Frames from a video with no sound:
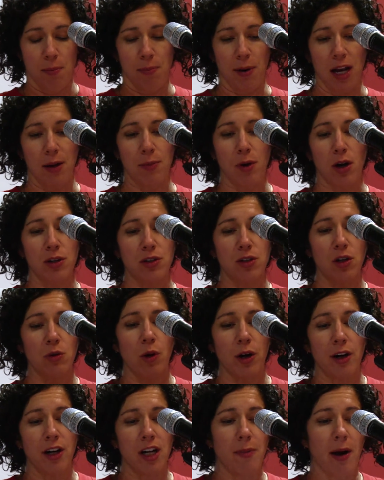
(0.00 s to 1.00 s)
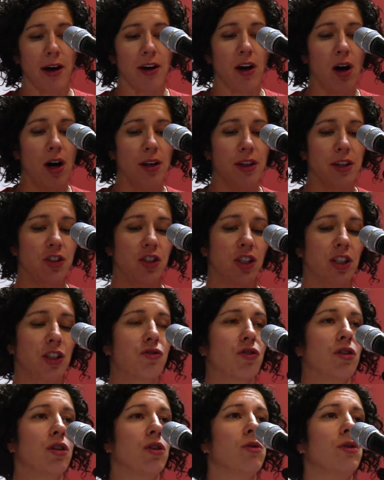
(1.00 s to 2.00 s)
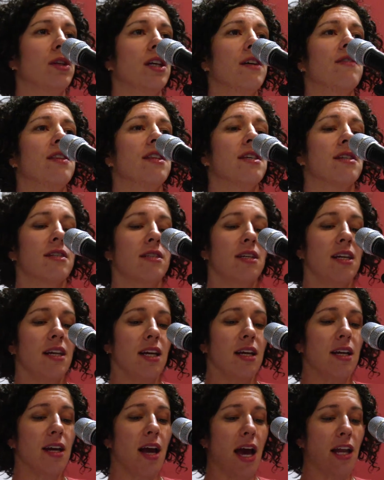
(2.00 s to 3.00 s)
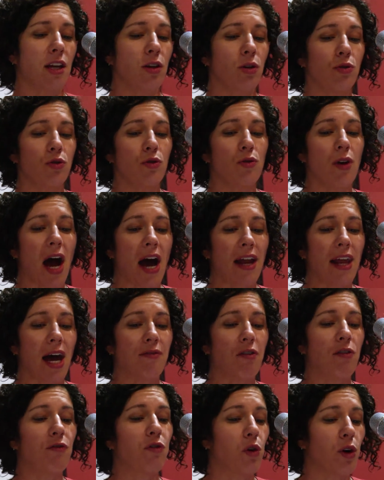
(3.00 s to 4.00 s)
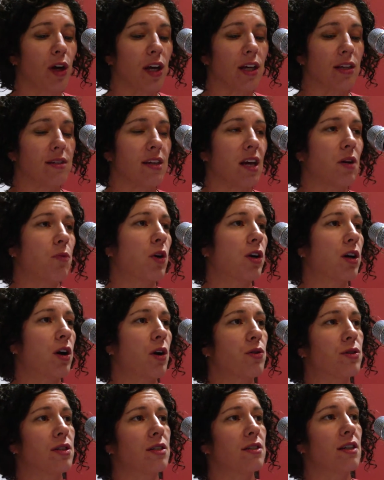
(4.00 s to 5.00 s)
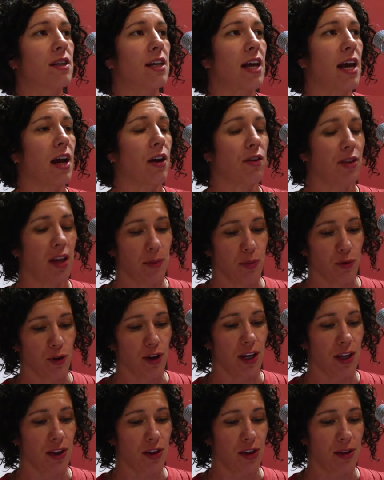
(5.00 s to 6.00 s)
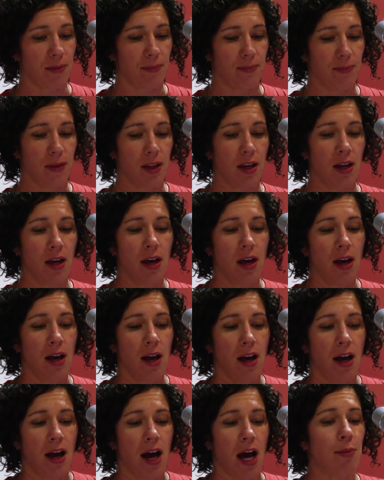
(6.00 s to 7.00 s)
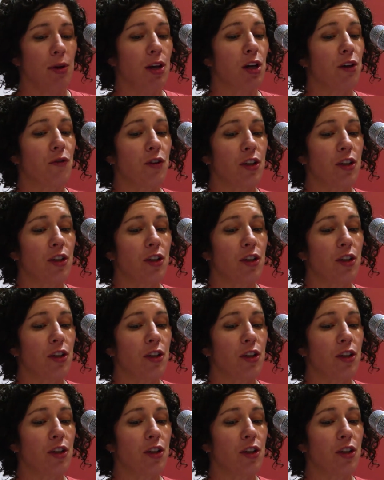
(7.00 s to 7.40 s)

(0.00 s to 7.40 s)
but I'm also worried about all the children who live in the city and who do not have a voice in what goes into the air they breathe. I'm here